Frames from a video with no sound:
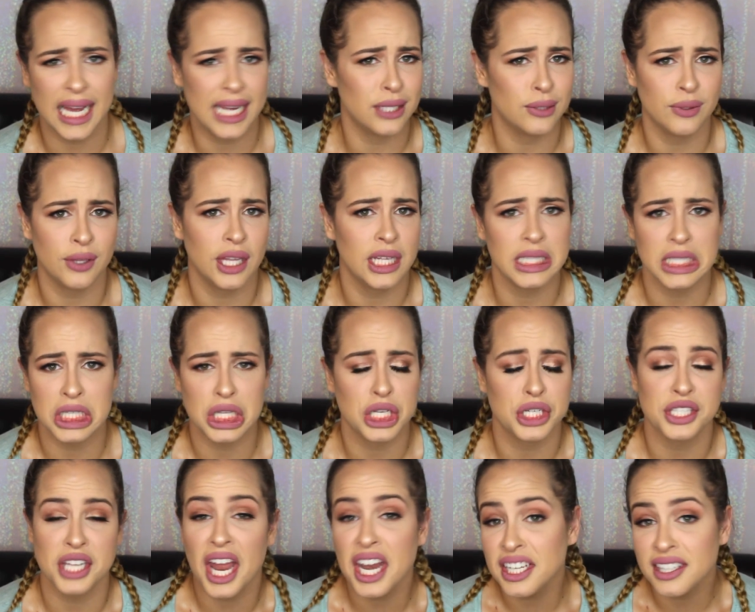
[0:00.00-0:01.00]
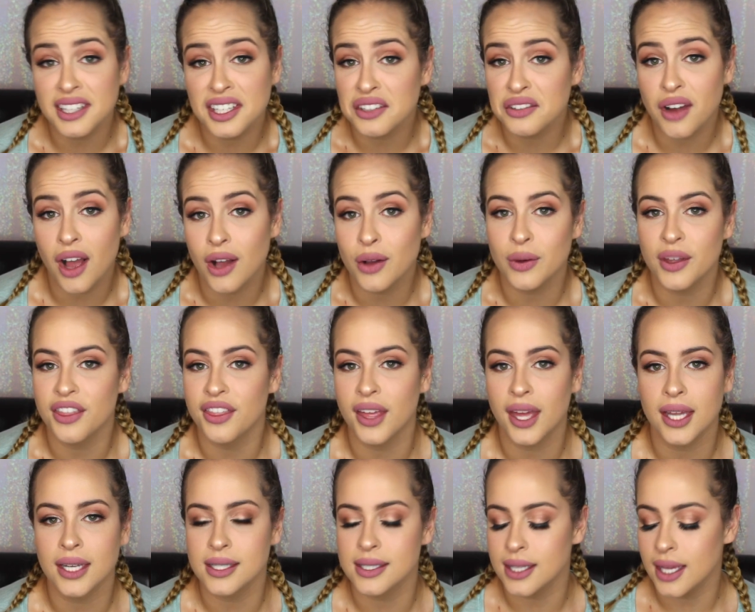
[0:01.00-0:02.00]
I don't think that there's anything wrong with
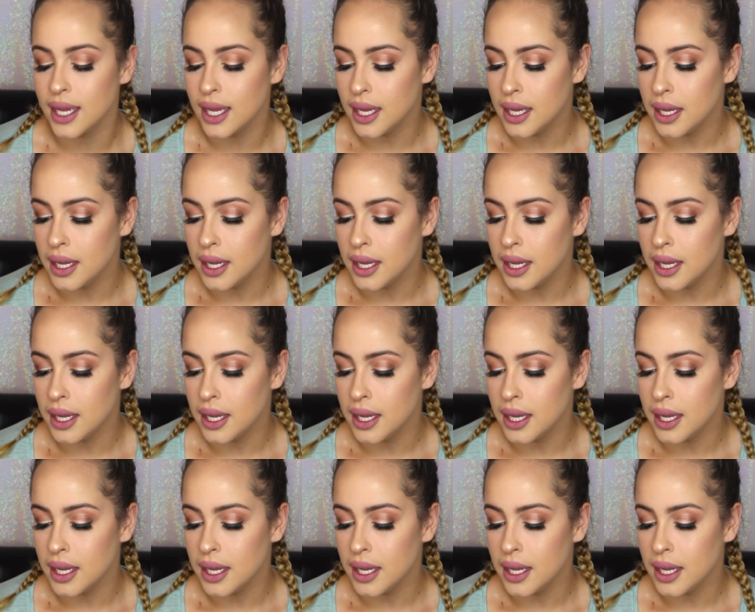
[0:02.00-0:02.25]
it.